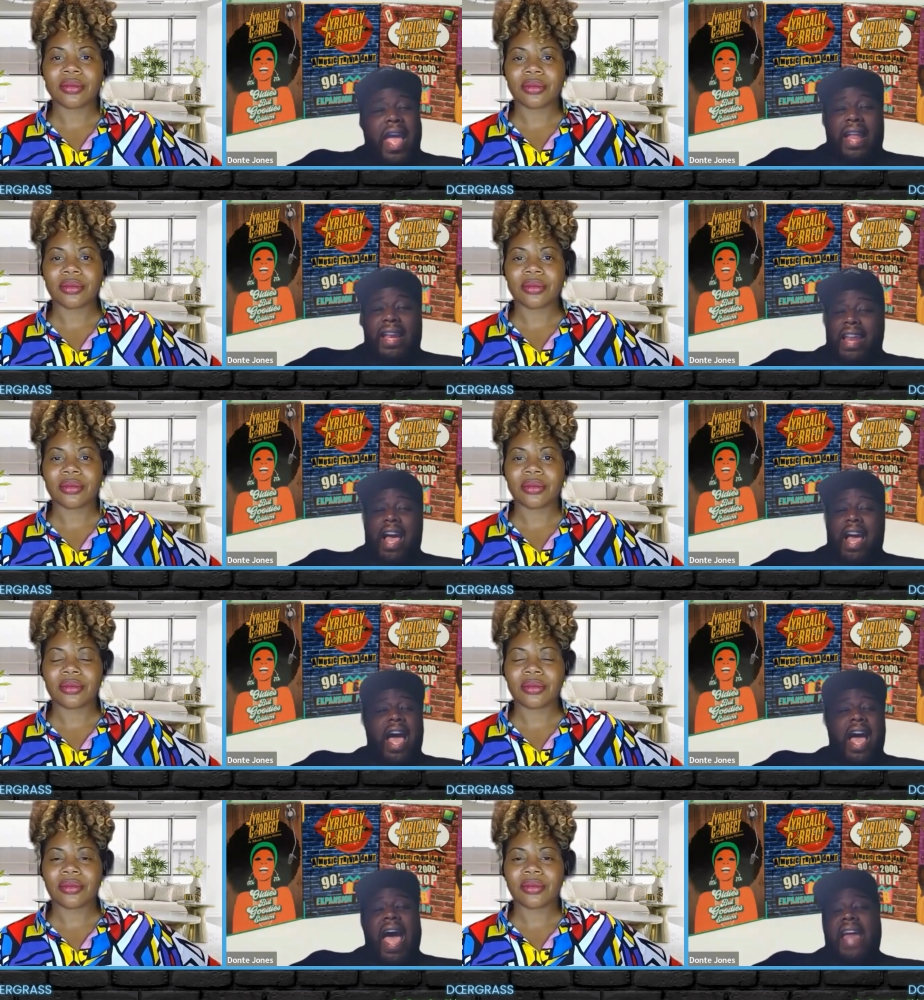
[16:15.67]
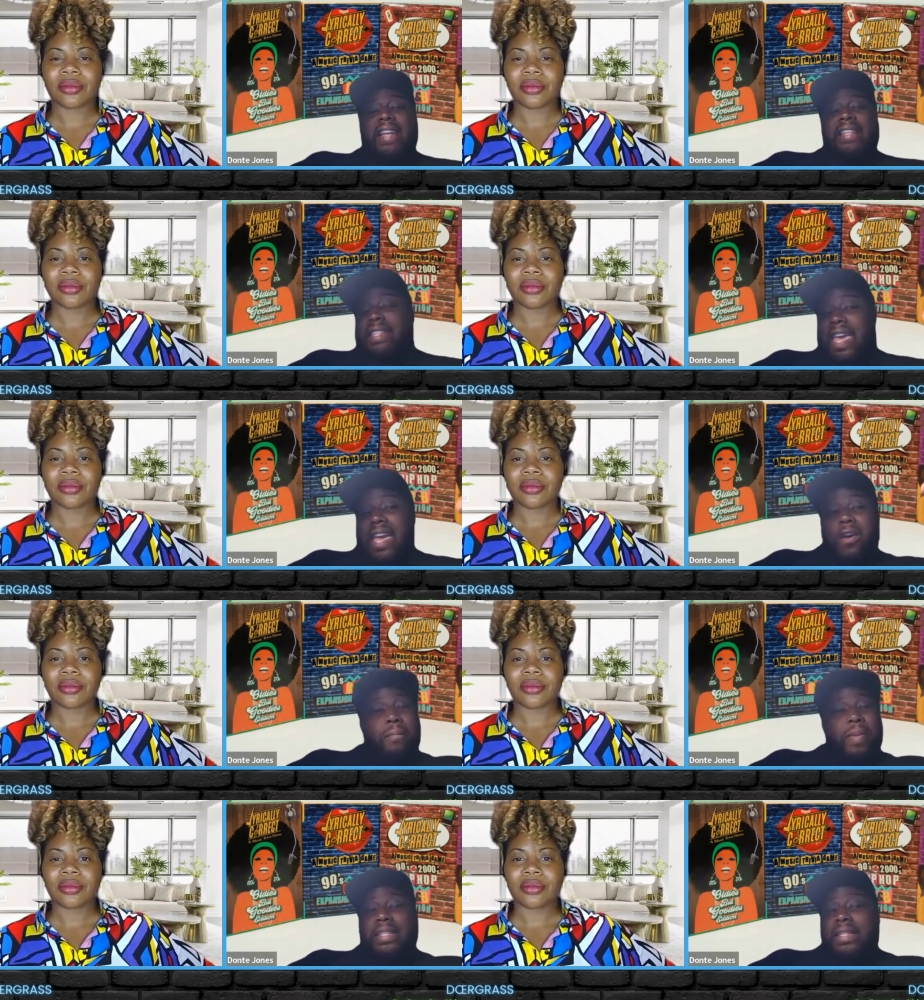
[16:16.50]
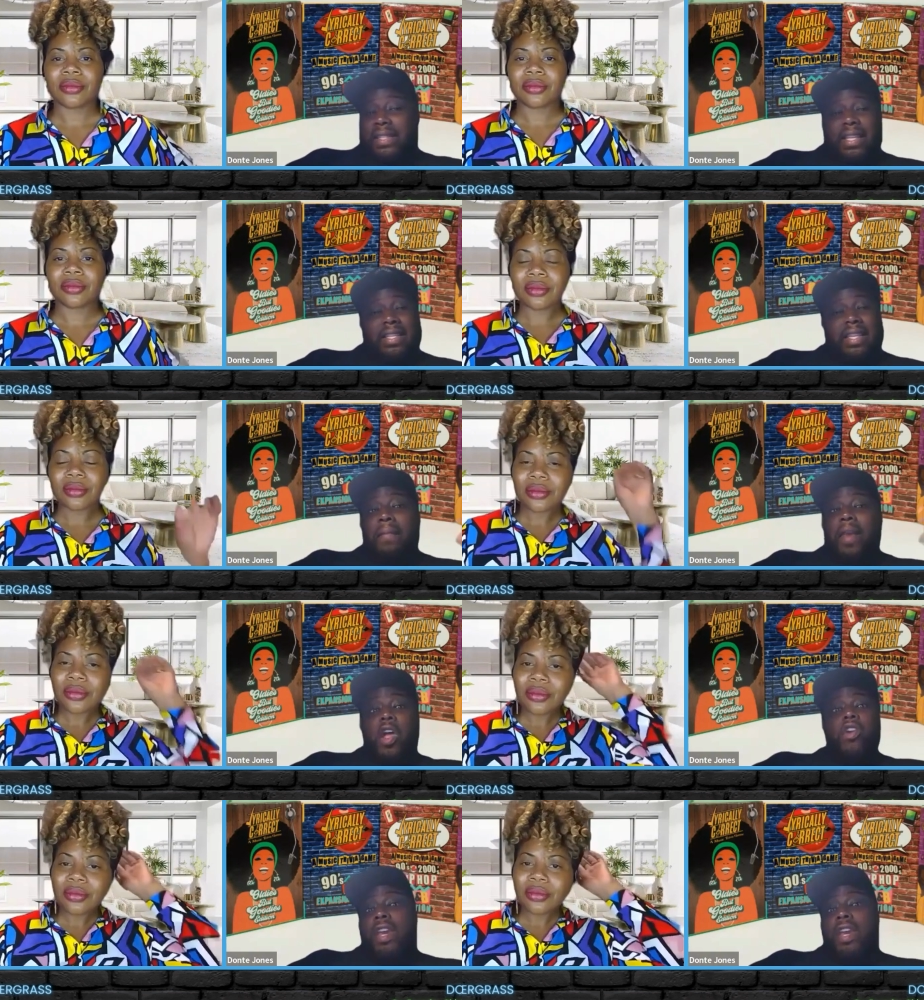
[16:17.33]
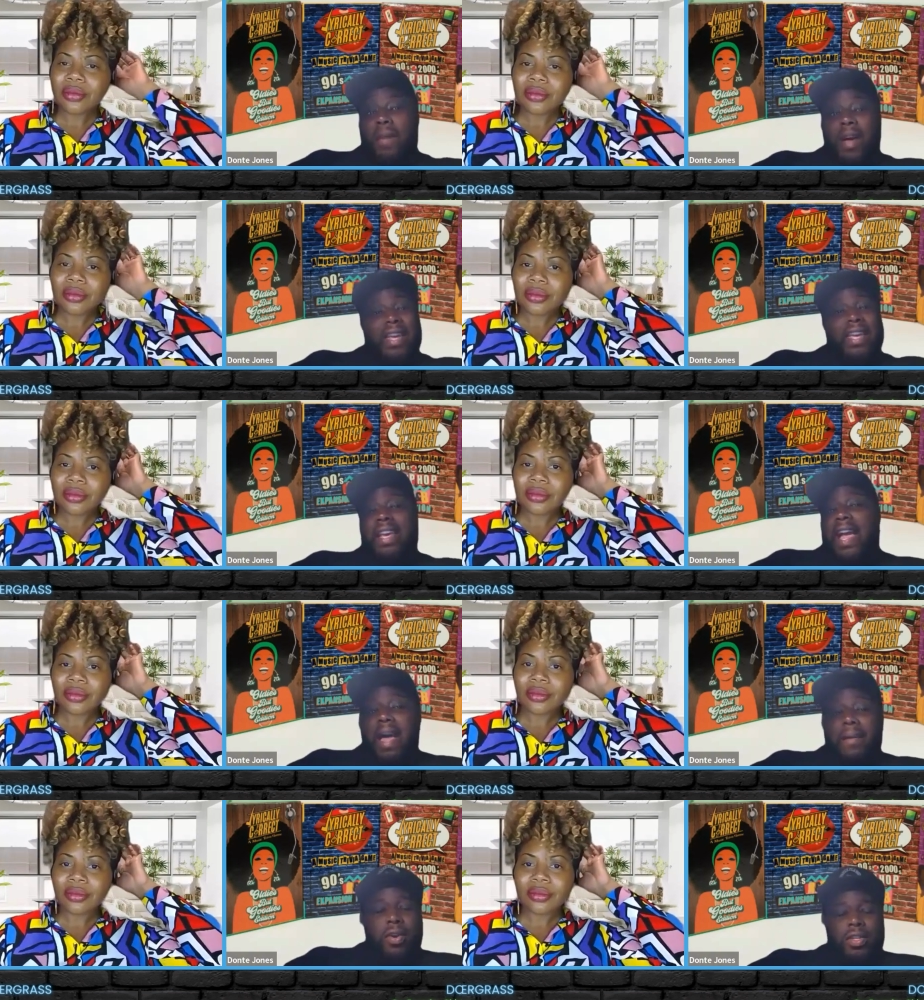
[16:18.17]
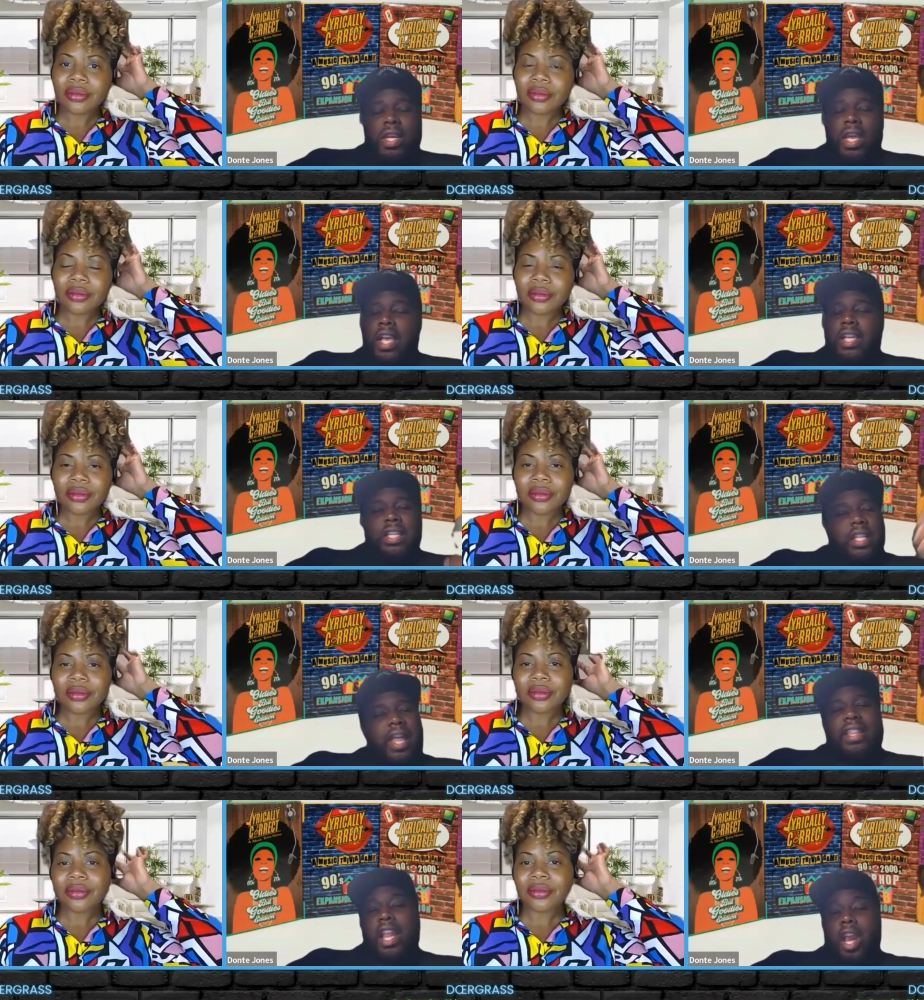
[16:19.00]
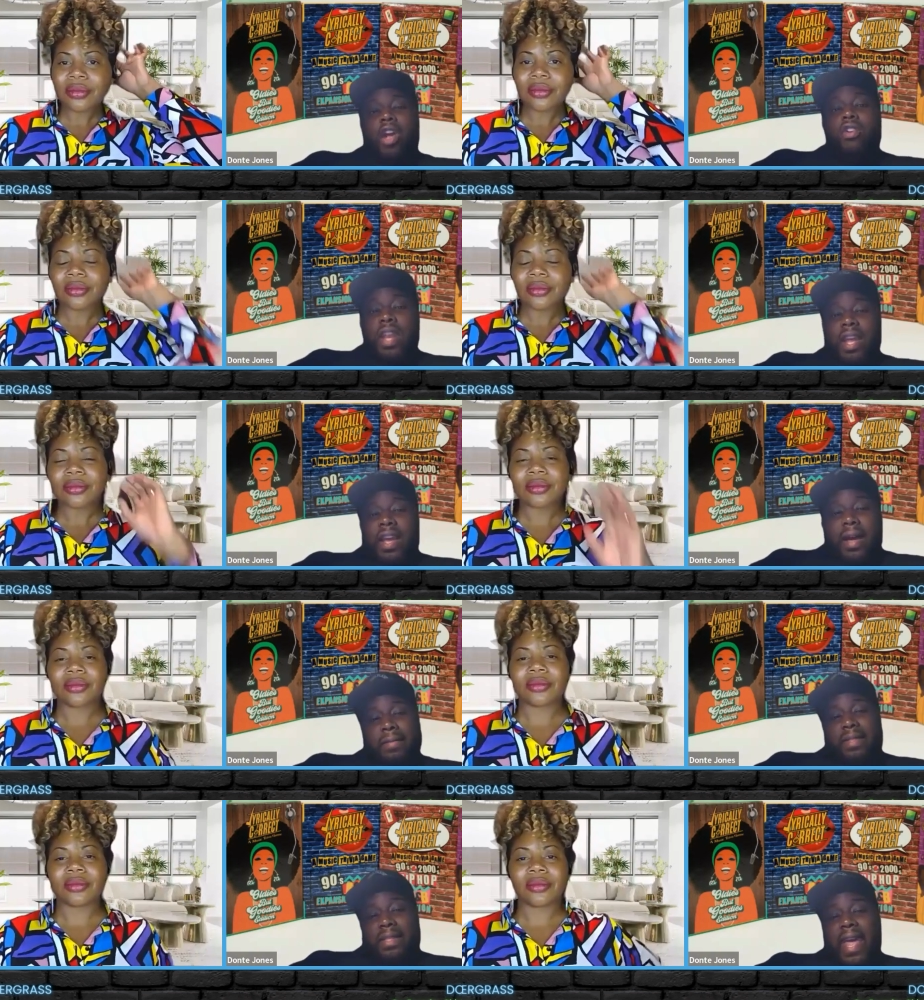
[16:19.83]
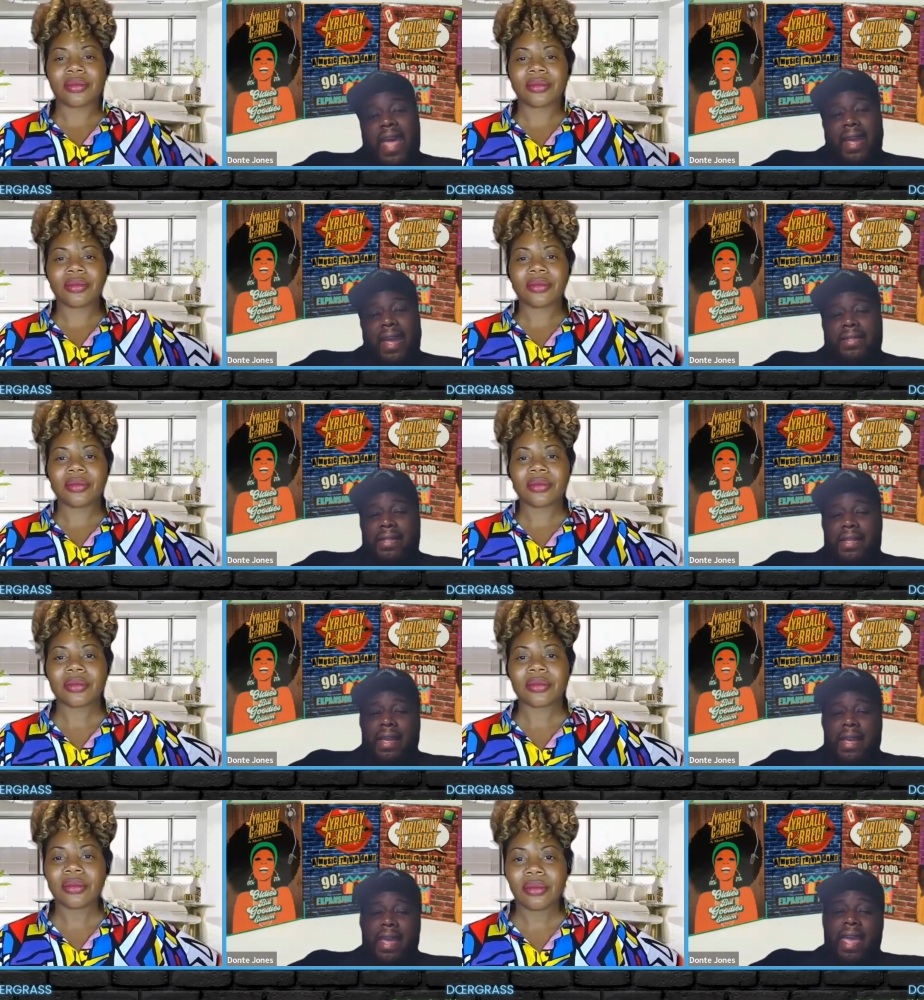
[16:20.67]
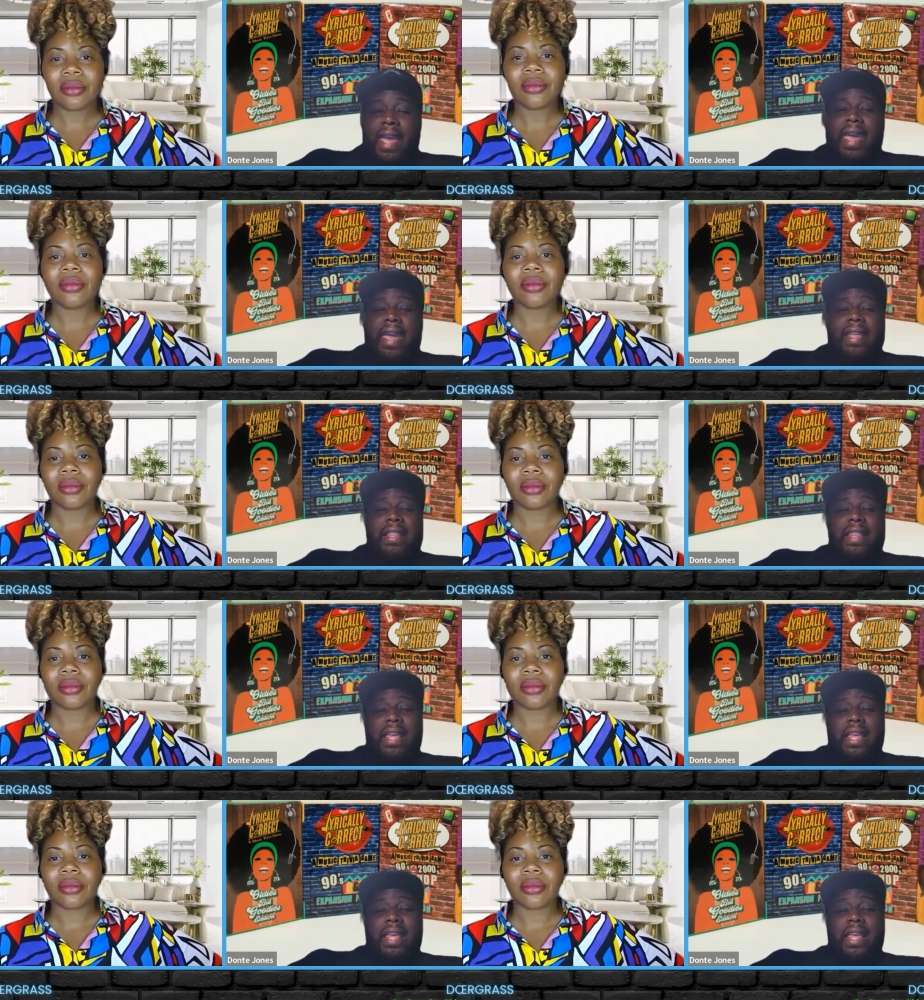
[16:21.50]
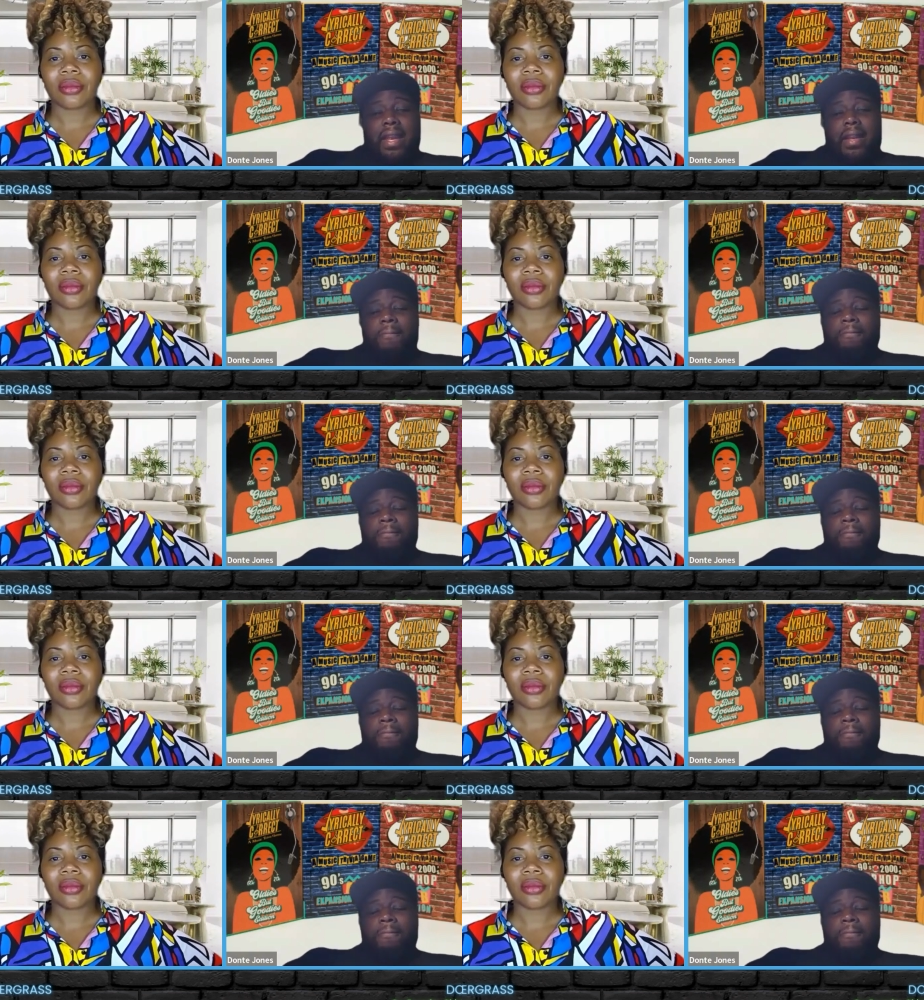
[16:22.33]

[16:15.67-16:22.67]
Speaker 1: how to scale businesses. I'm learning about e-commerce. So the learning comes next. And then